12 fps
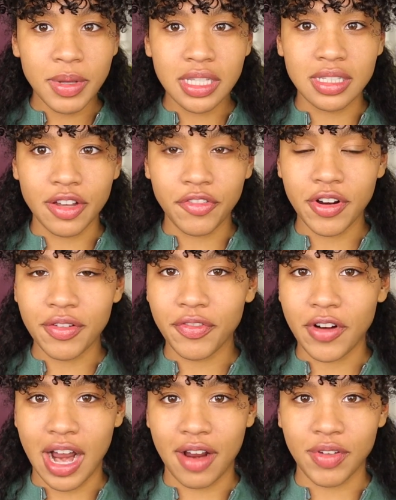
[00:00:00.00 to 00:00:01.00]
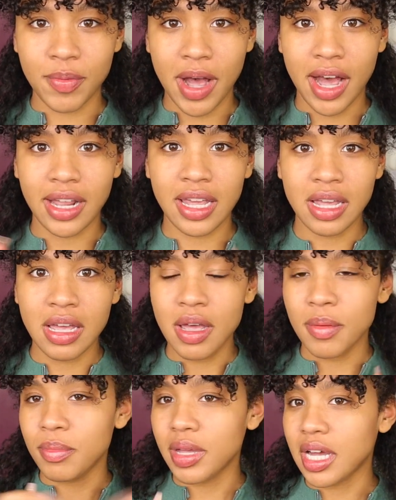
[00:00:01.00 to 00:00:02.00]
be different for everybody
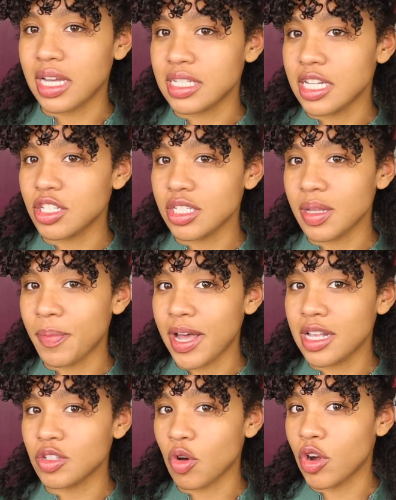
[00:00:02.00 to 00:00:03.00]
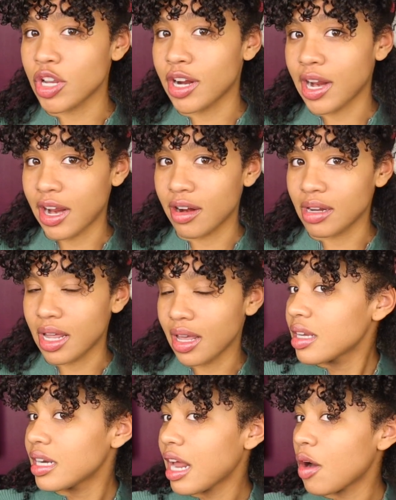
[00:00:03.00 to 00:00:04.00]
because it just depends on your hair
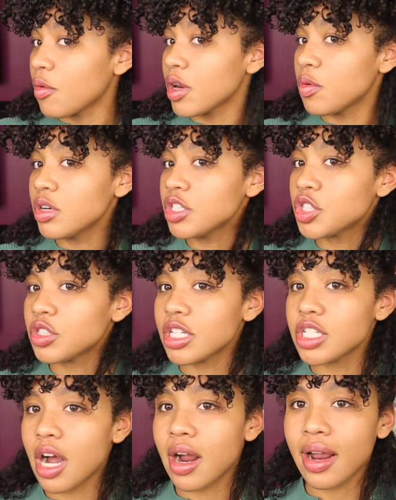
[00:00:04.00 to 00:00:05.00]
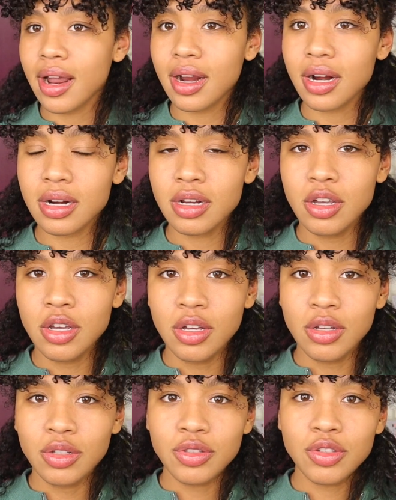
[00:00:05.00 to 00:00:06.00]
length. Now, we don't wanna stretch our hair
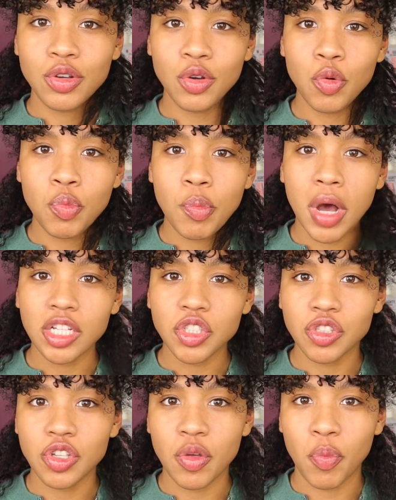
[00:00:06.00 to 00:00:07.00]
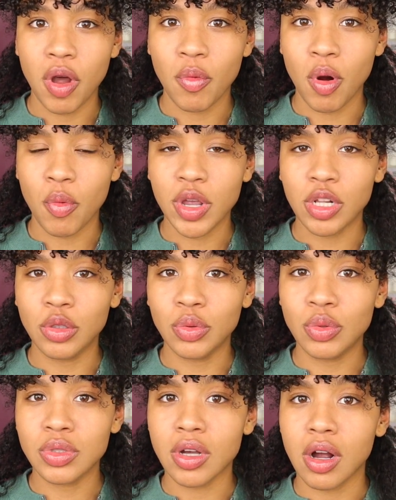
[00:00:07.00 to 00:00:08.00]
too much to the point where we
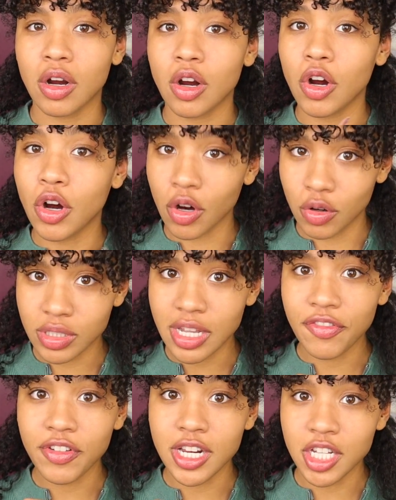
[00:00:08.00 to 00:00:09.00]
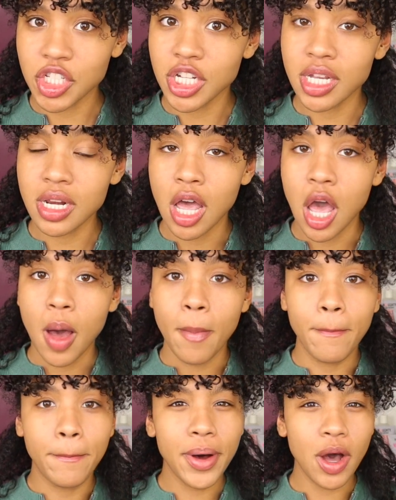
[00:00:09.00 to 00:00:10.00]
lose our curl definition,
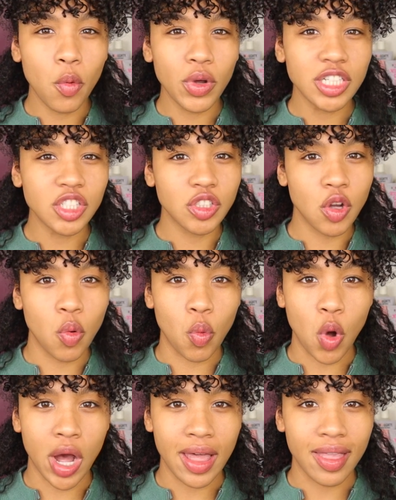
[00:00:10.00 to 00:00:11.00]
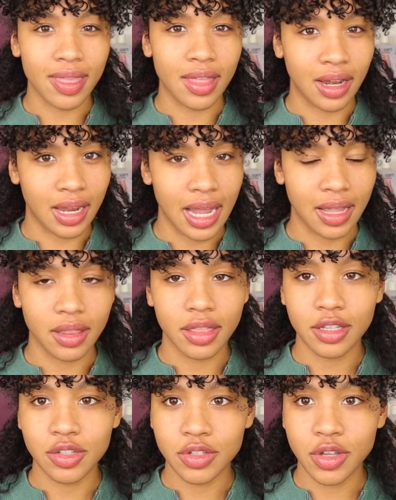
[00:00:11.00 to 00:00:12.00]
but we still want the
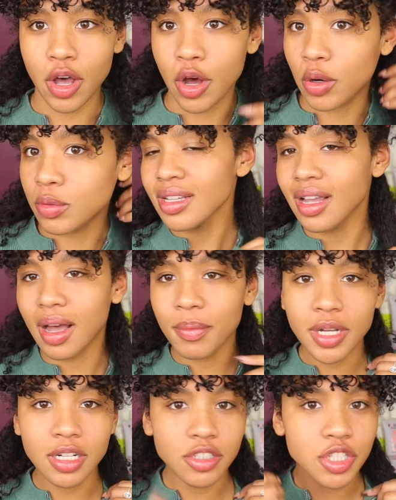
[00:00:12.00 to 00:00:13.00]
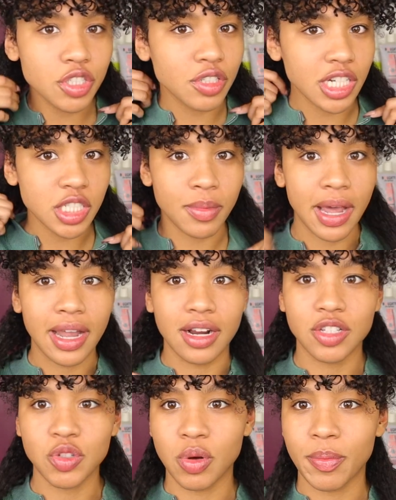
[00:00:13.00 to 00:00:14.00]
length. So I'm gonna stretch my hair
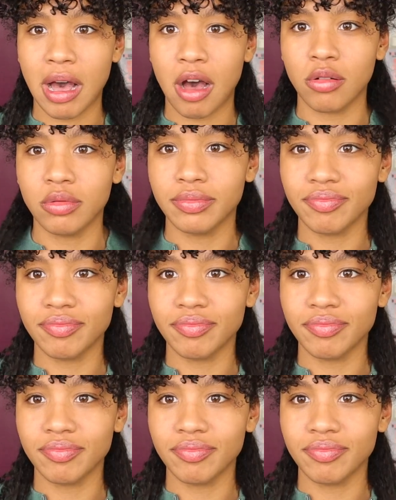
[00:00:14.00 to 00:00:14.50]
to about,